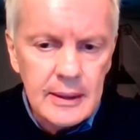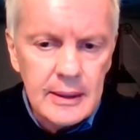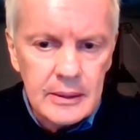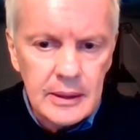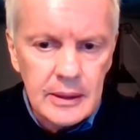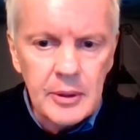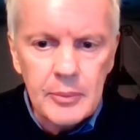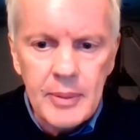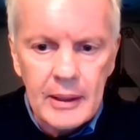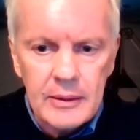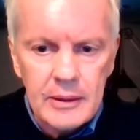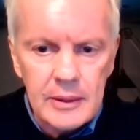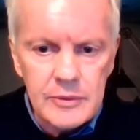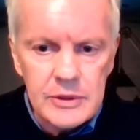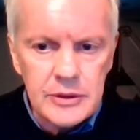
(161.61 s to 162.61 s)
The limit back
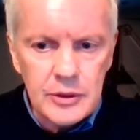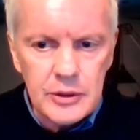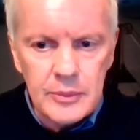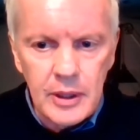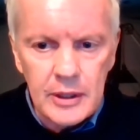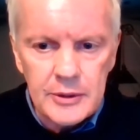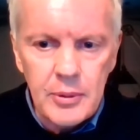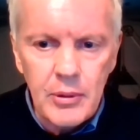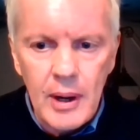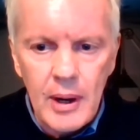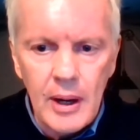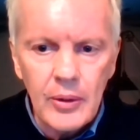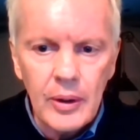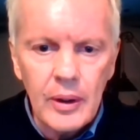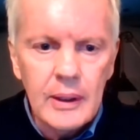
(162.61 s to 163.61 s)
then was 30 miles per
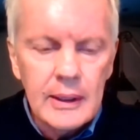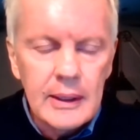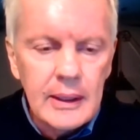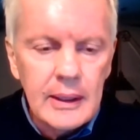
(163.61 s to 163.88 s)
hour.